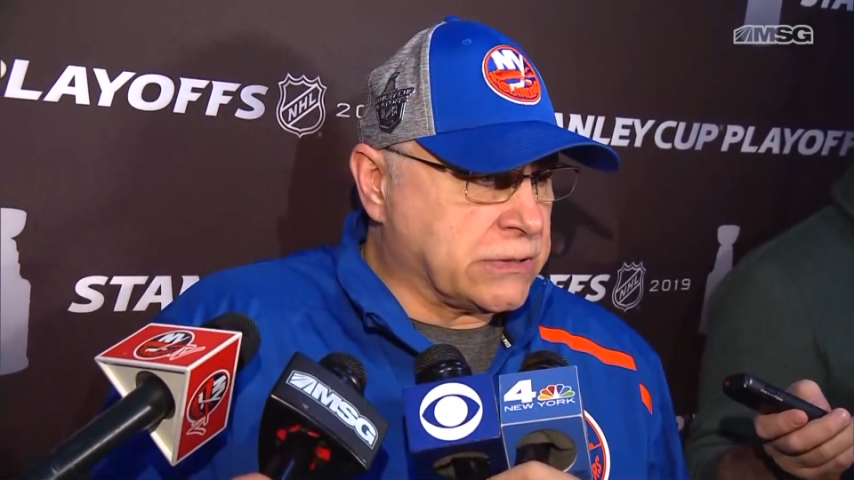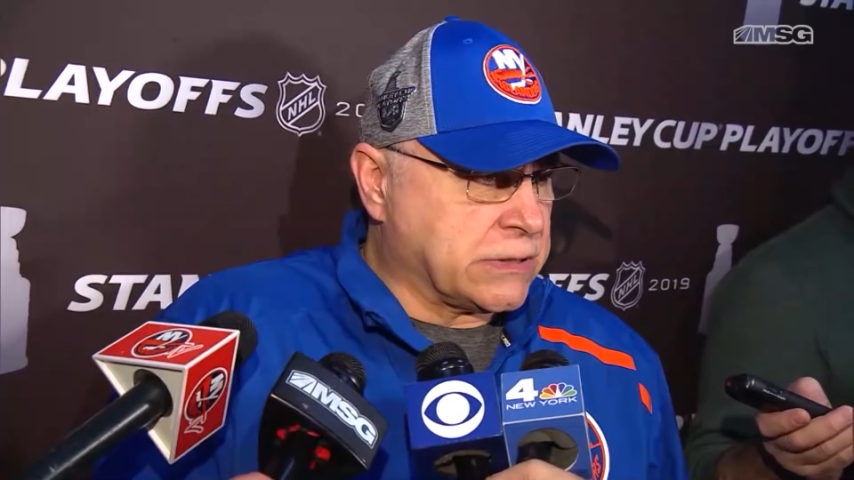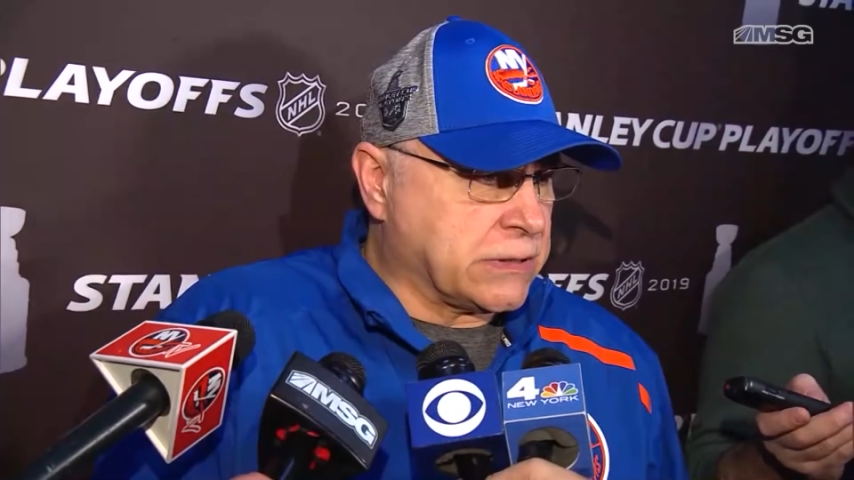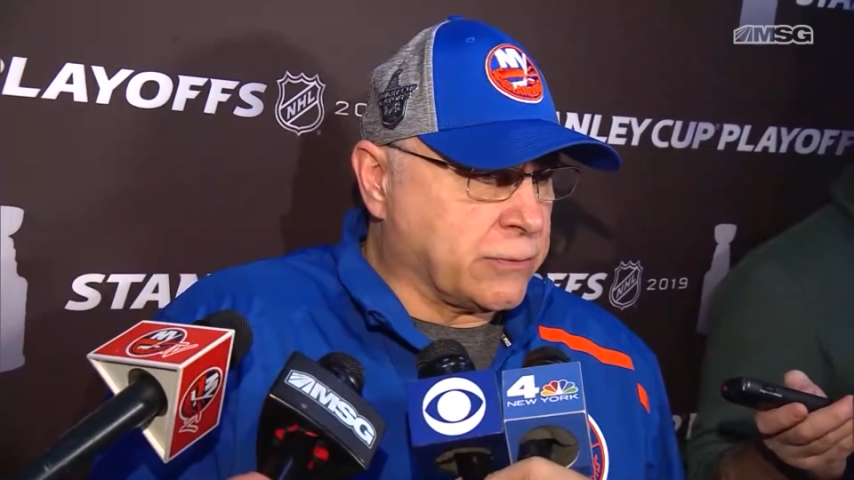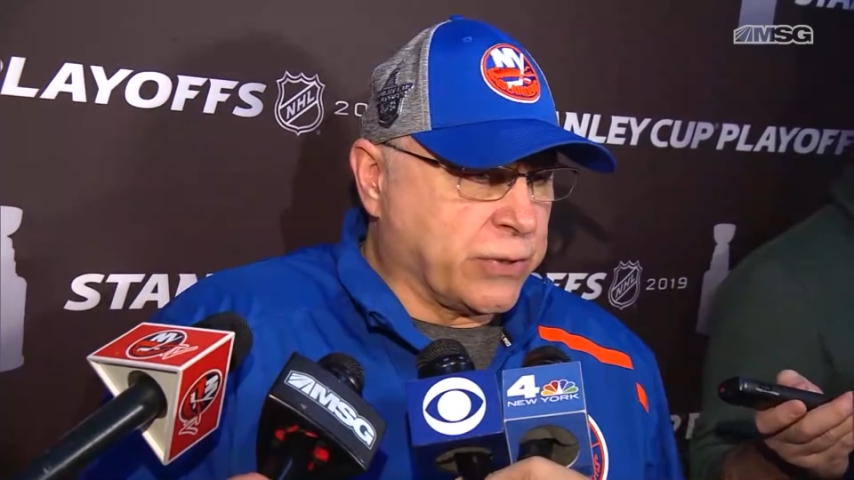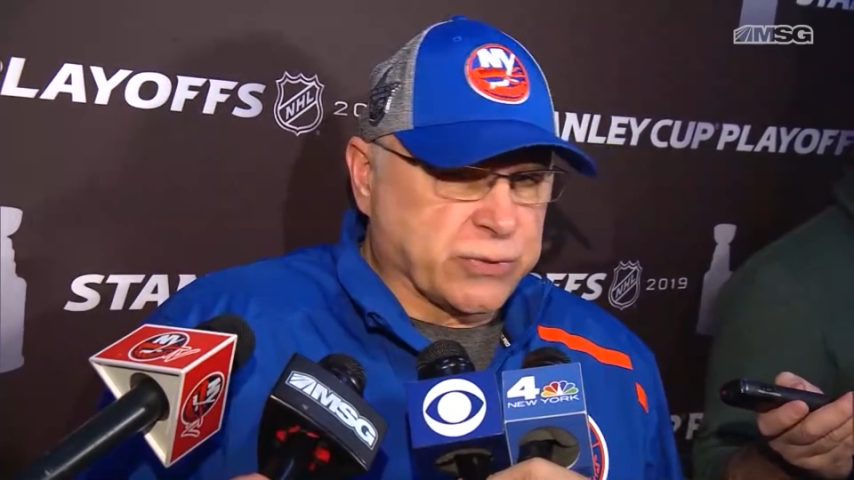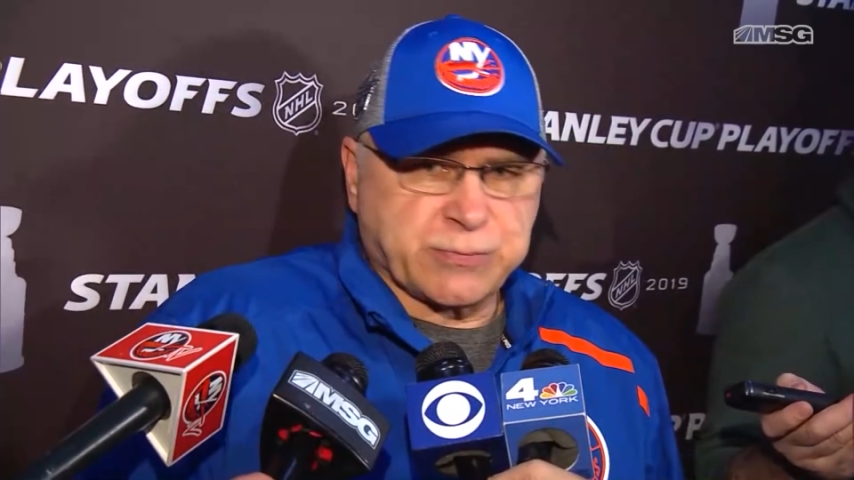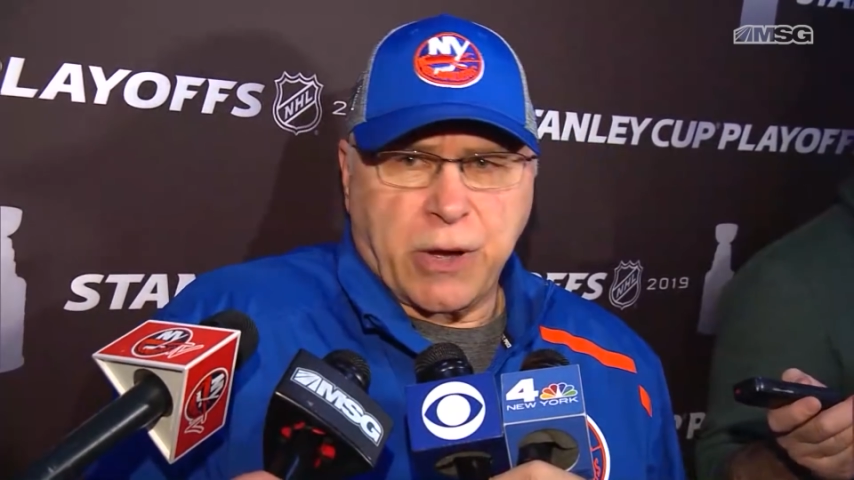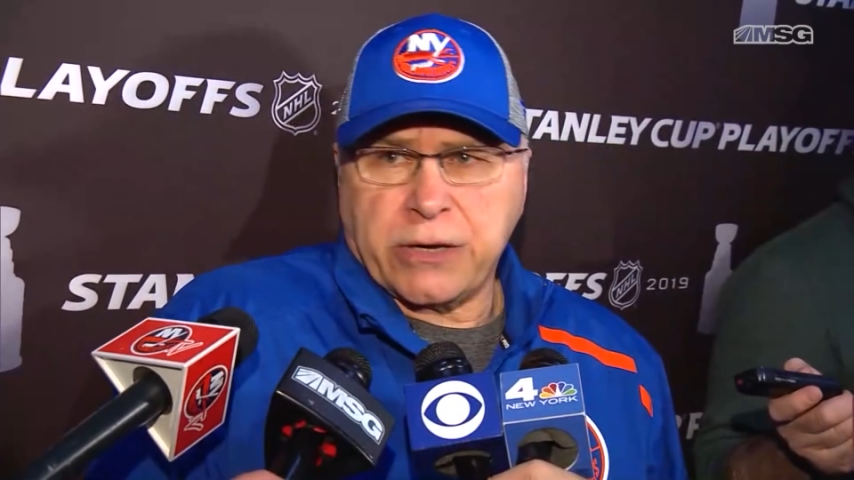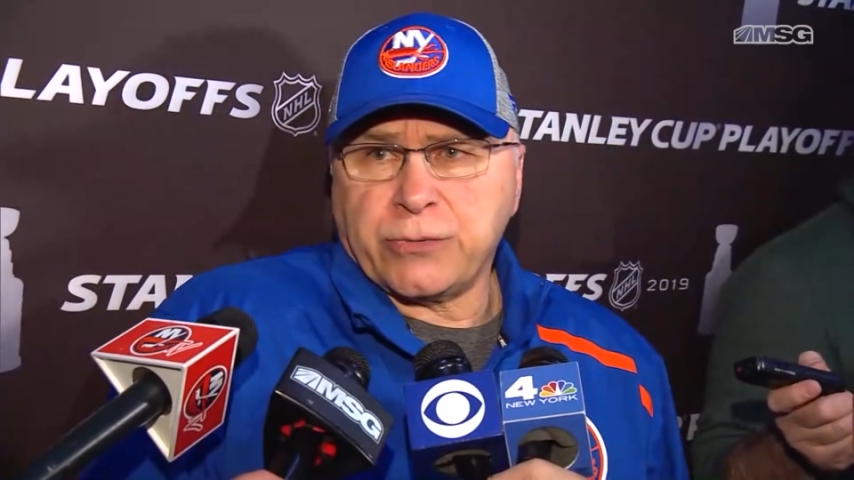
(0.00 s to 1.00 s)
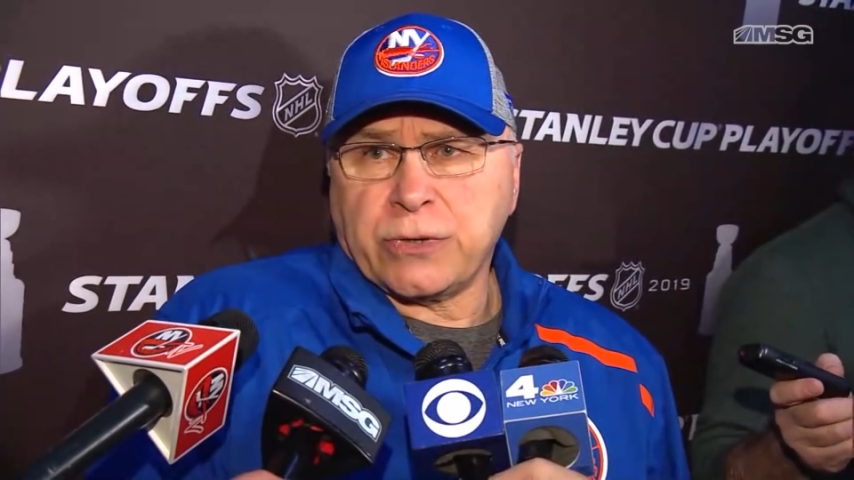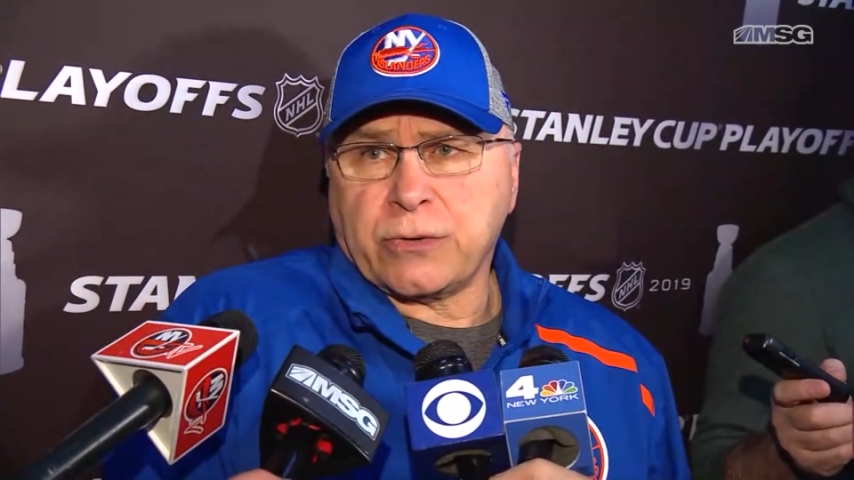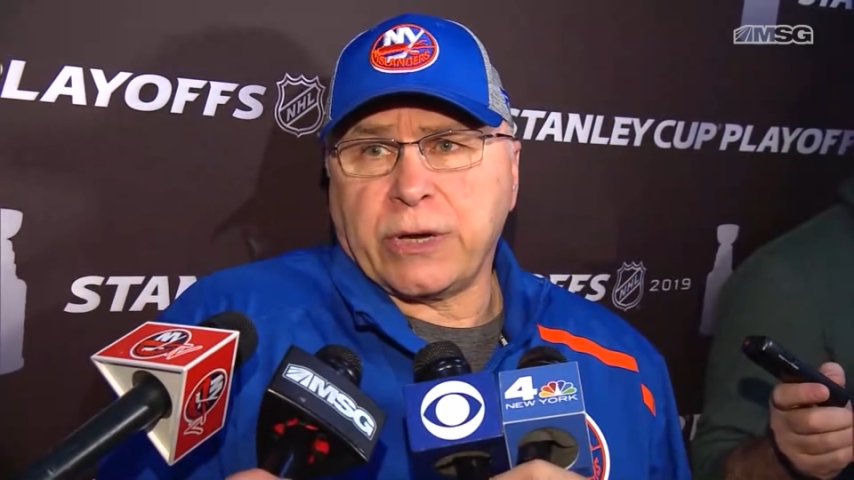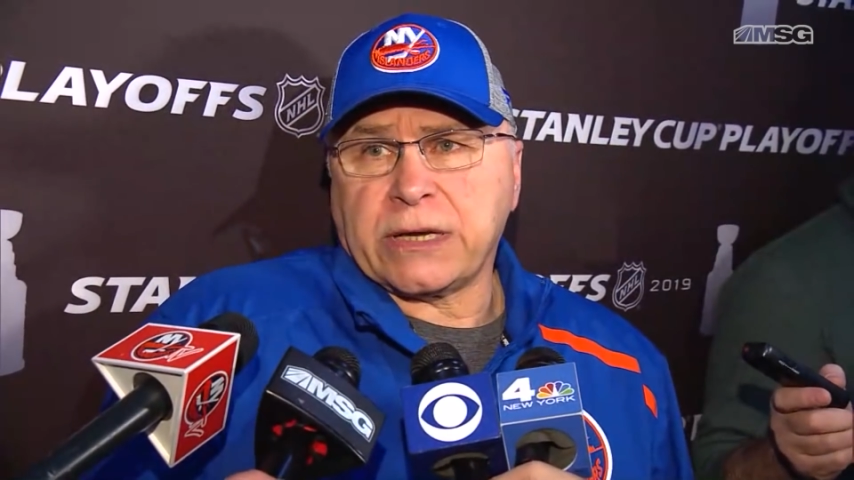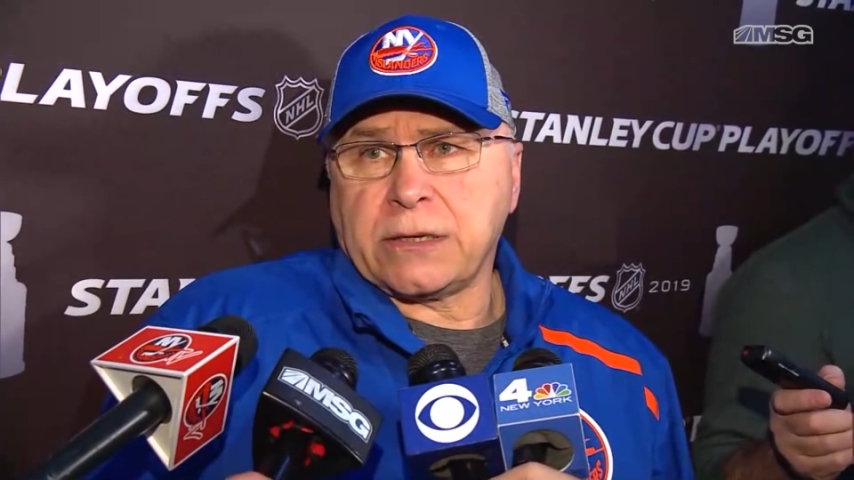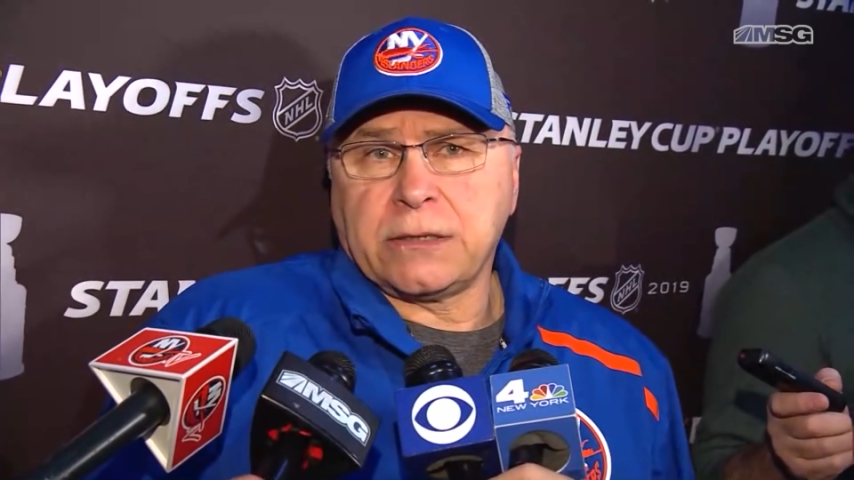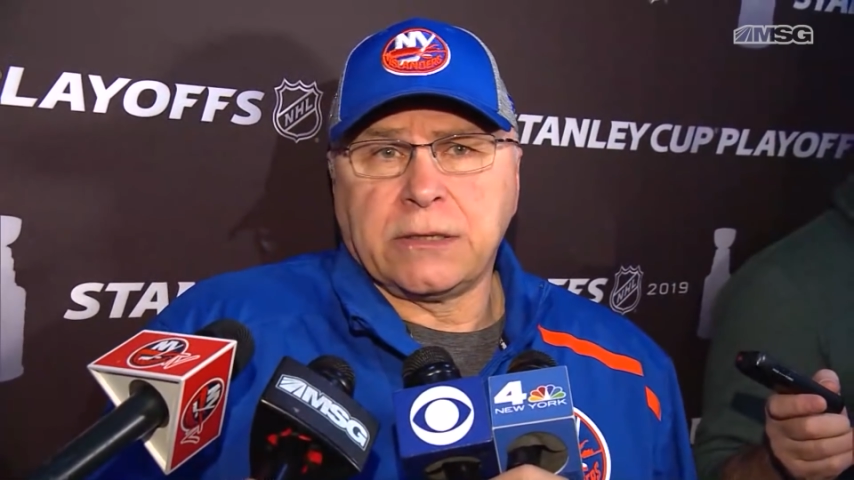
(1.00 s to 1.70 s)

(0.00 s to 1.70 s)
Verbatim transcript: uh, we responded real quick.